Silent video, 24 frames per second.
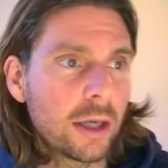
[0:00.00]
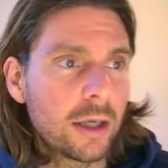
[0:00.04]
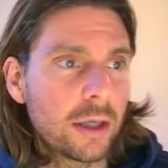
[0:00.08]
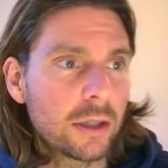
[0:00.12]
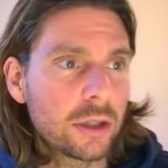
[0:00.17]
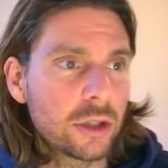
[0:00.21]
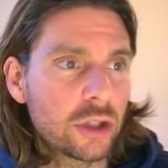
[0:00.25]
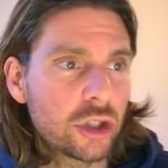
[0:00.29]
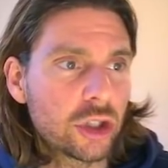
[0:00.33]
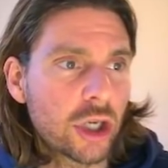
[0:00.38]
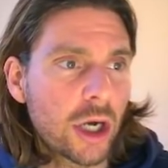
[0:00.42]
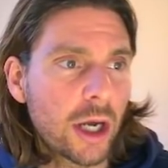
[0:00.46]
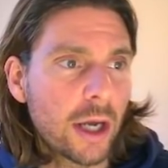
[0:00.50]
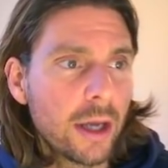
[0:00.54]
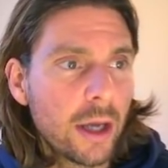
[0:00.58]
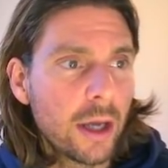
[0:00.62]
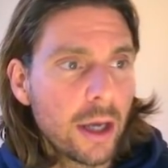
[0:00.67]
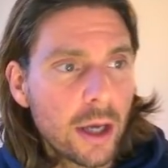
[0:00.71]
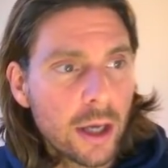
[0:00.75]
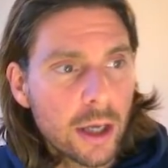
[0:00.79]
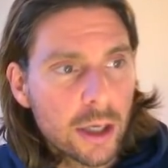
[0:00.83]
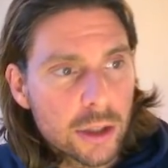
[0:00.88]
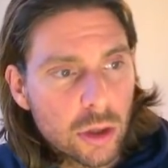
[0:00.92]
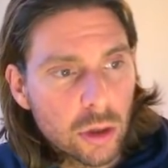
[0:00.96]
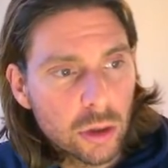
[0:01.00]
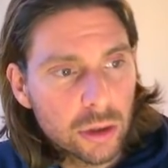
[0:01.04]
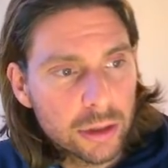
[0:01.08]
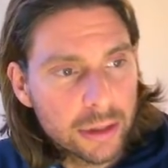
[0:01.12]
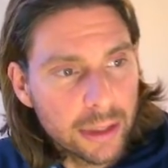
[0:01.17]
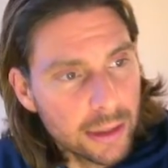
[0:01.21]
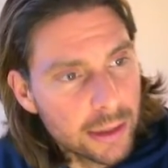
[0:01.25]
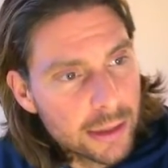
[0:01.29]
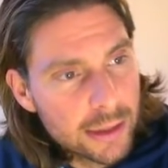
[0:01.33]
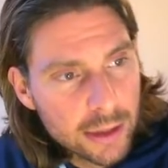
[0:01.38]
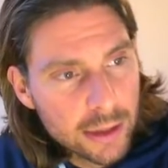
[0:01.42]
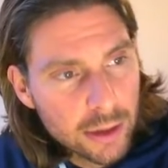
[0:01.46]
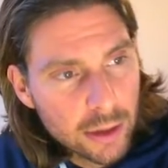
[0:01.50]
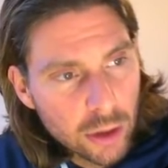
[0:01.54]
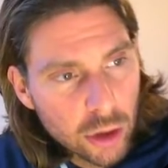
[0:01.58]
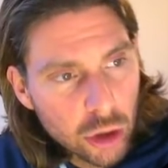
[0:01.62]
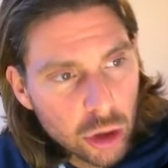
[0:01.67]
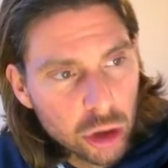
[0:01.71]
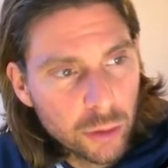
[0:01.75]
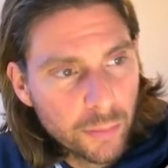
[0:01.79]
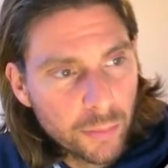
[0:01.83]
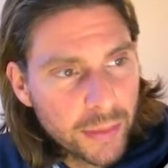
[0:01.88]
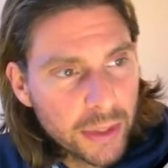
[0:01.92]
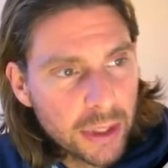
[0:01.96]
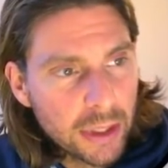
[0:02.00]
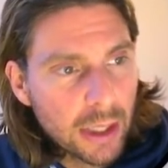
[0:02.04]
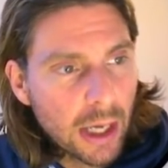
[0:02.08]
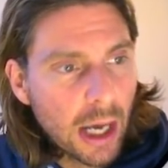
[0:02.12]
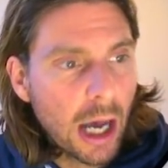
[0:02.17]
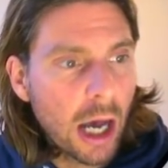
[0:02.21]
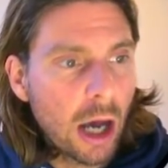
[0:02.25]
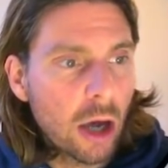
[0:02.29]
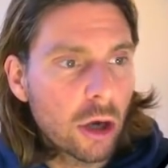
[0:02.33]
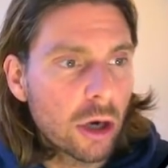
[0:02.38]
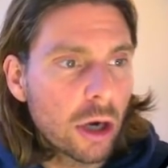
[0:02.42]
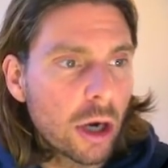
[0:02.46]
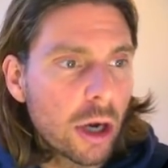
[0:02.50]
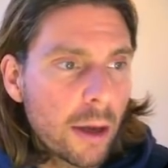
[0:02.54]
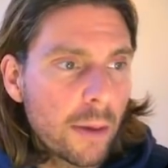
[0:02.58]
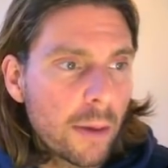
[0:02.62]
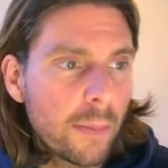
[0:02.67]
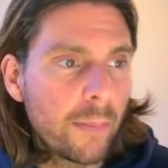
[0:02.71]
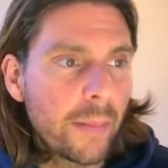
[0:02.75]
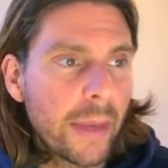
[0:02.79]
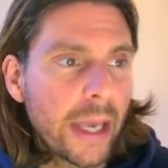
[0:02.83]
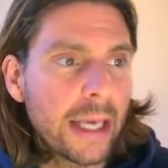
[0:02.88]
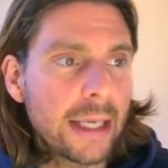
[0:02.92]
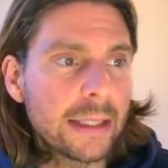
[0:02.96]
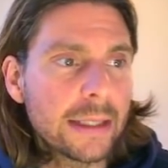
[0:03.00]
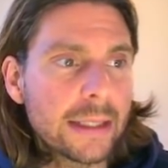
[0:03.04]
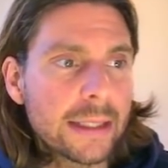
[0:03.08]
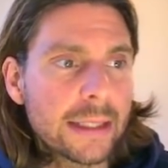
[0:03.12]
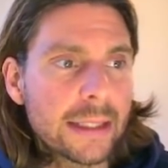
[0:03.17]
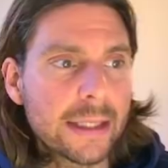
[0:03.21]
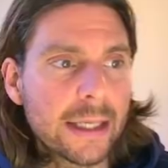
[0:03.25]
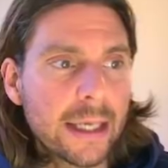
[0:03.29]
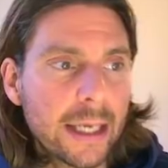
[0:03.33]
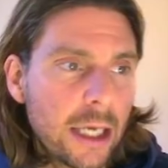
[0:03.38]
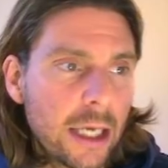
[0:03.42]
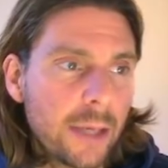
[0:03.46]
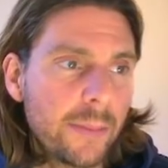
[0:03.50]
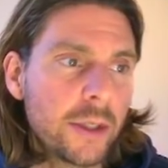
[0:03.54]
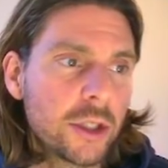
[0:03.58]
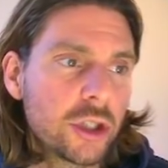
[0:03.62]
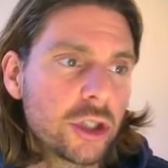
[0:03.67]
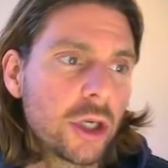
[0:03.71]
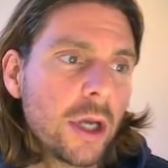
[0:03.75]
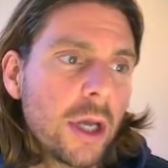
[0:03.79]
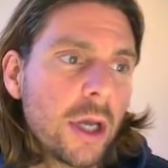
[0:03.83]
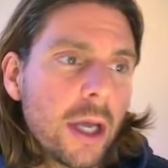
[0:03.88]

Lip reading: try. So this could be our base image.